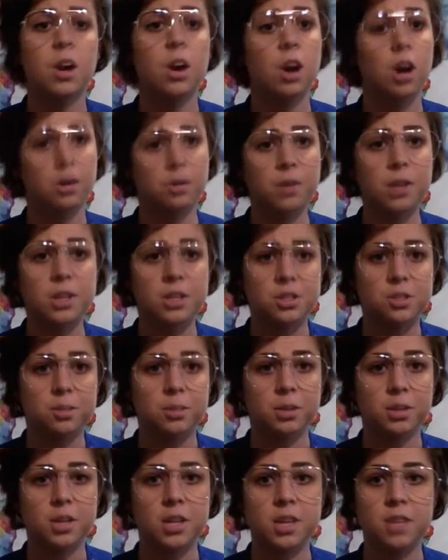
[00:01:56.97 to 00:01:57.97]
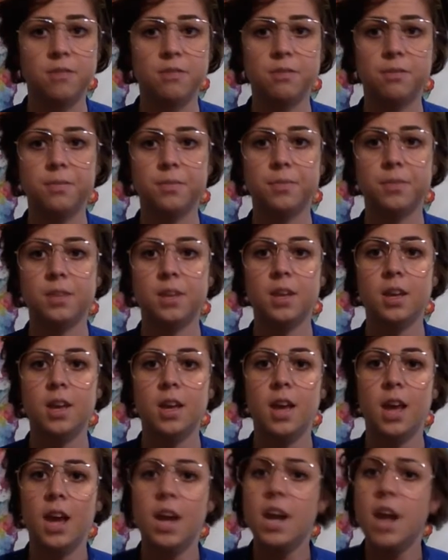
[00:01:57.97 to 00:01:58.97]
are raised to believe,
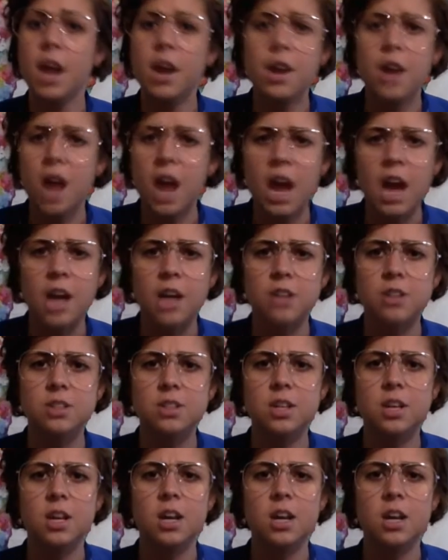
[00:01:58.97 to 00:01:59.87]
and how to act.